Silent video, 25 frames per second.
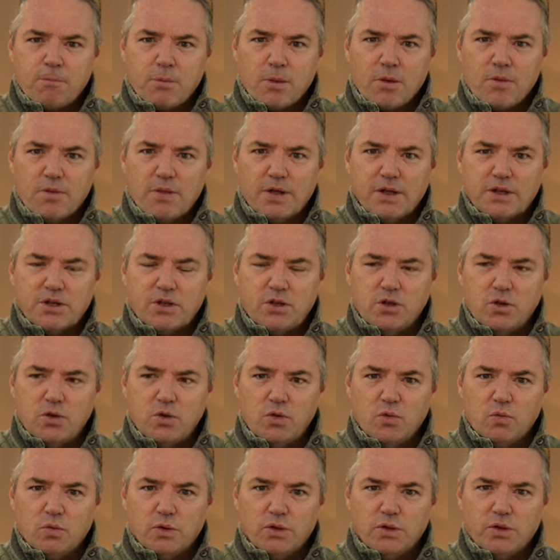that
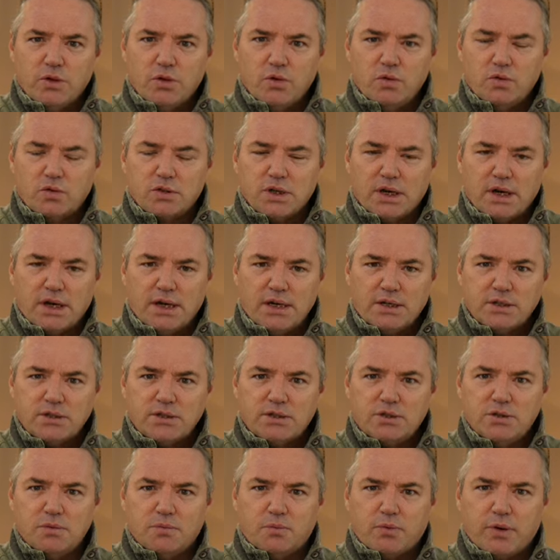you will use us
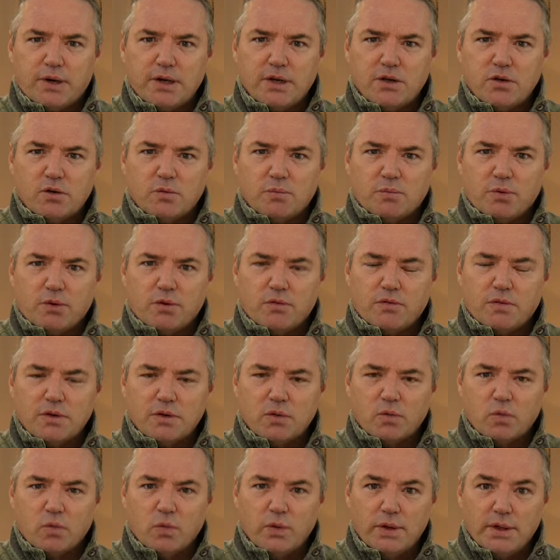to pray your perfect
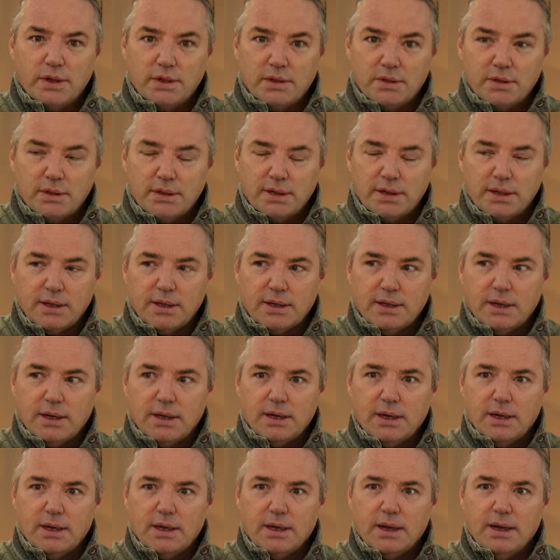will.
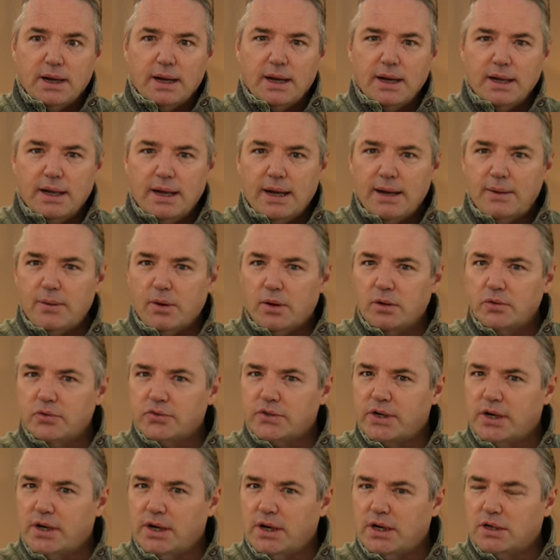And I
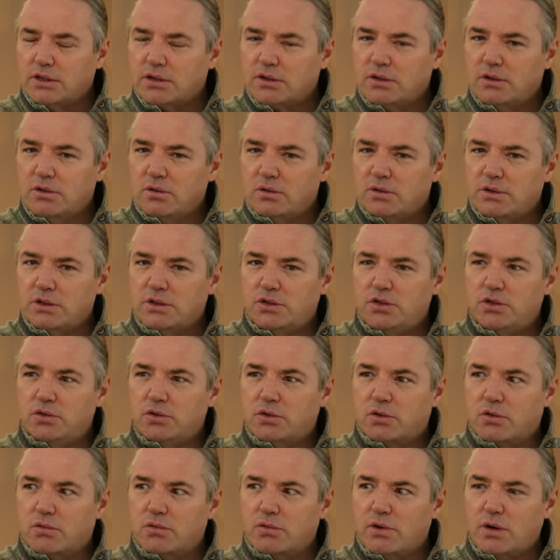also ask, Lord, that you
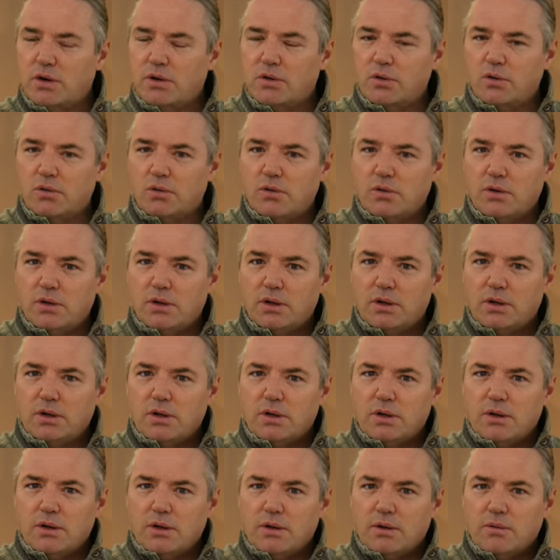grow
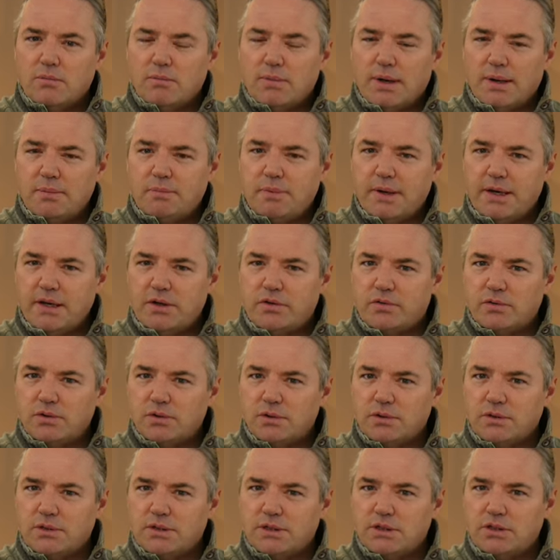my patrons,
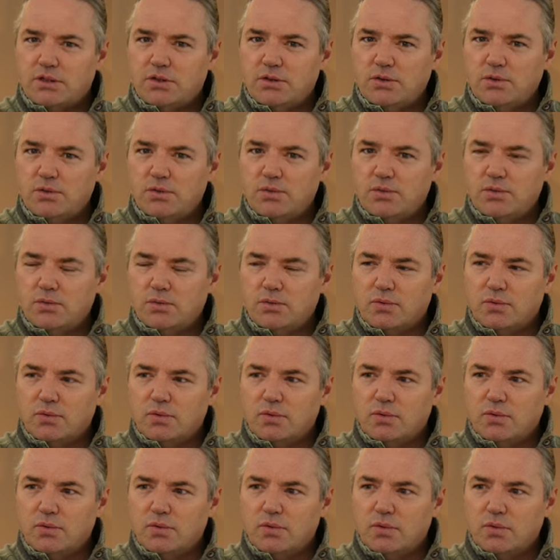that
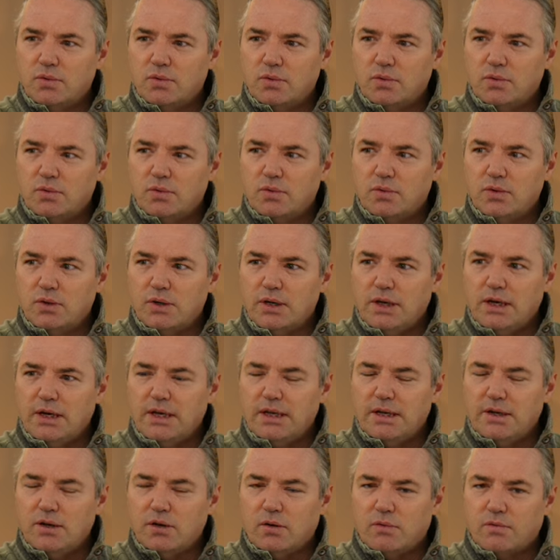you in
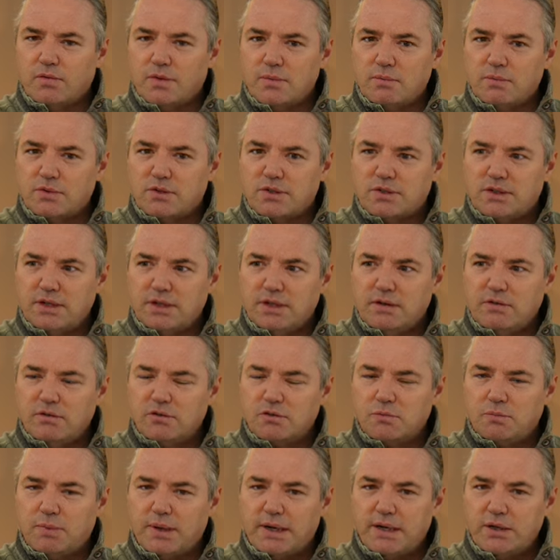and of themselves
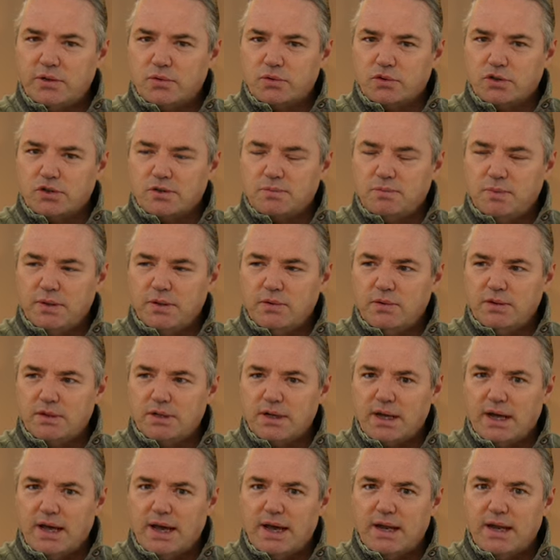by your Spirit,
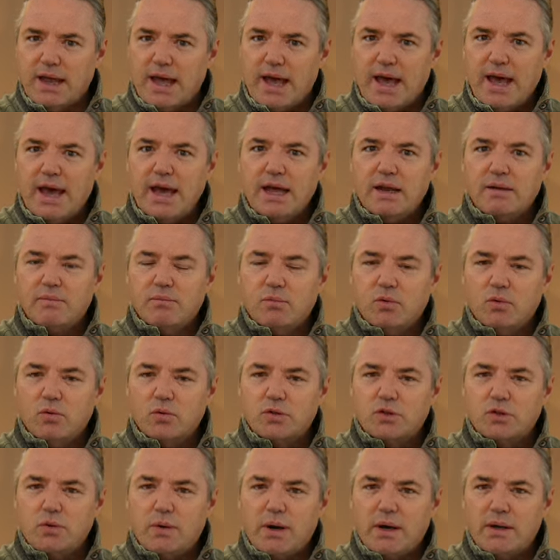and add more
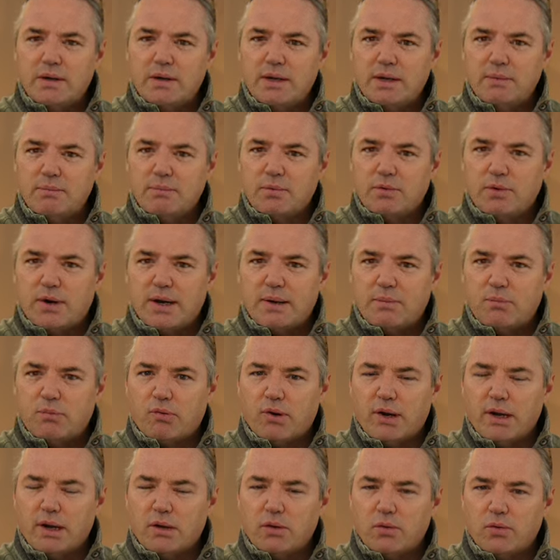to our number, I
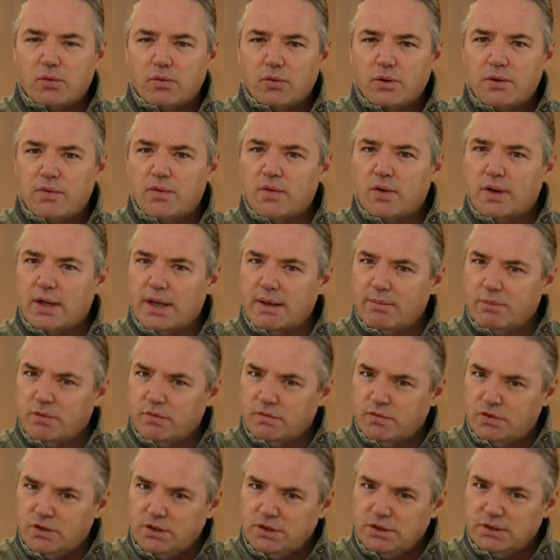pray, Lord, in the name of
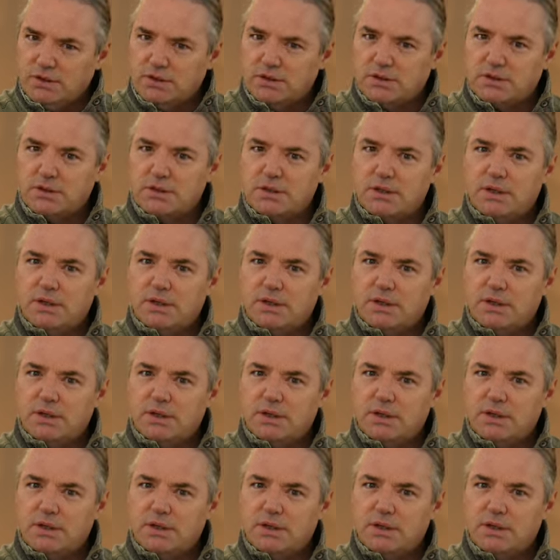Jesus.